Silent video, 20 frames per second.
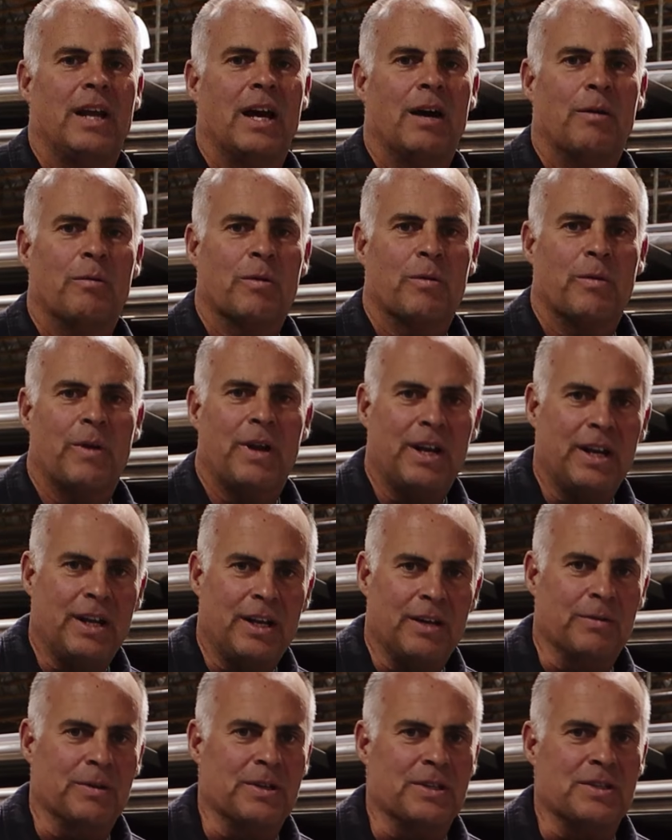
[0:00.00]
Now we're ready
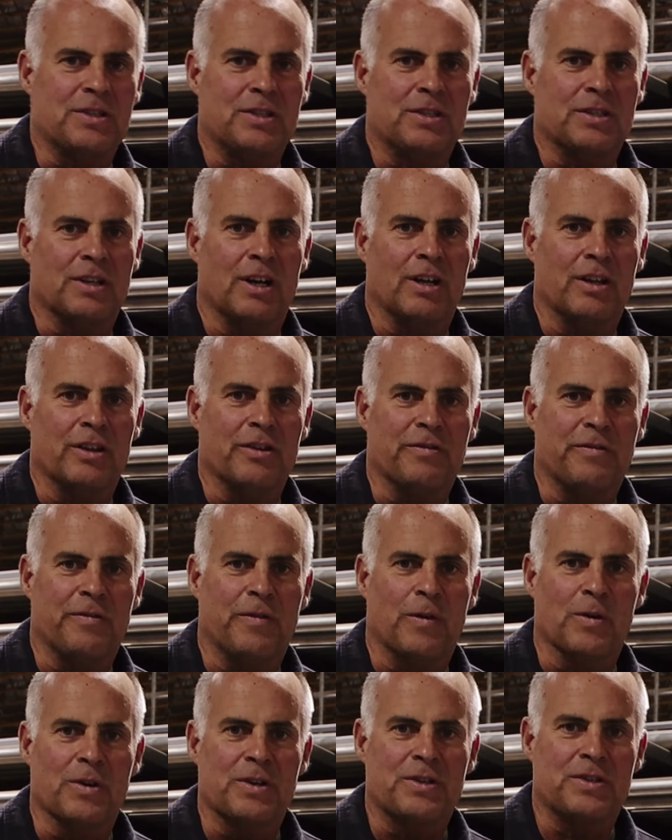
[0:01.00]
to install the
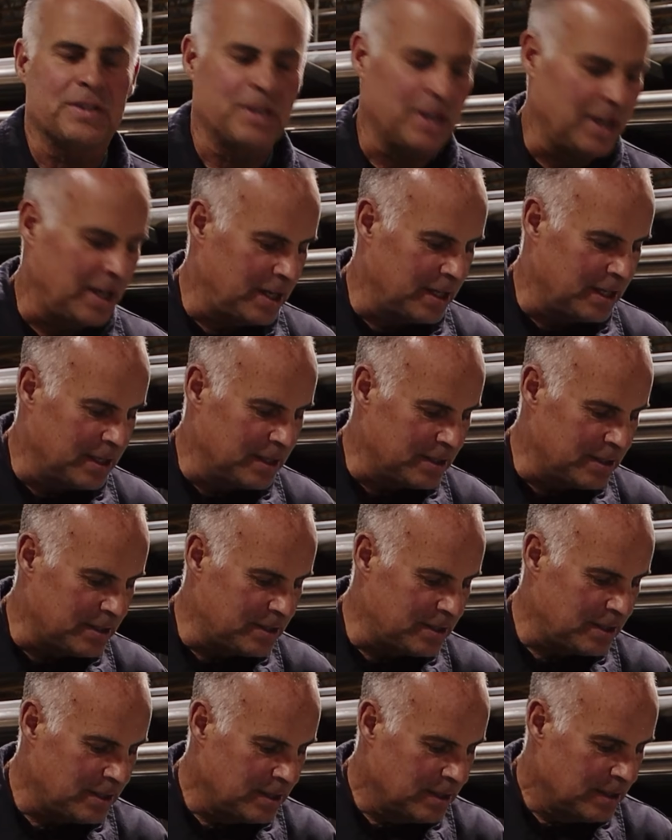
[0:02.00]
4
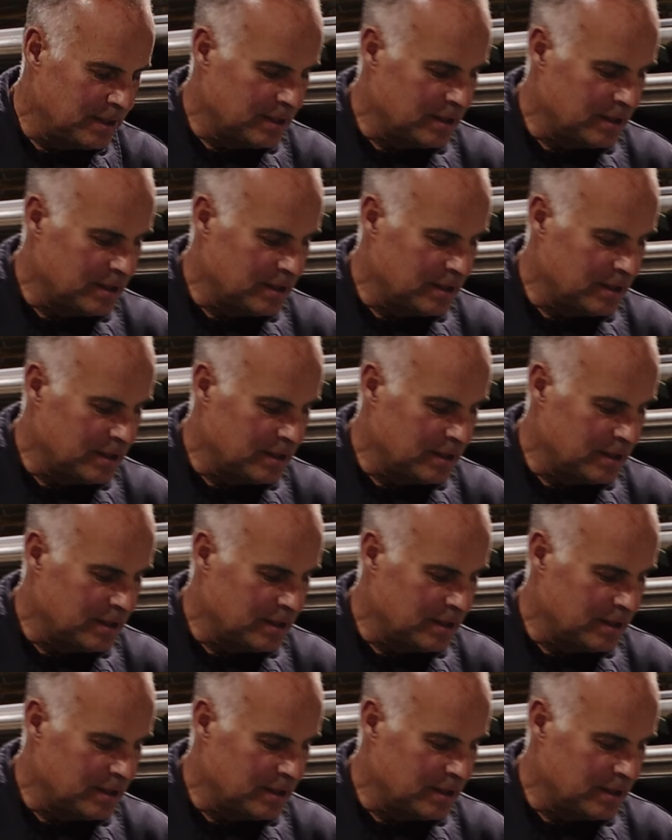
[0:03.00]
skins.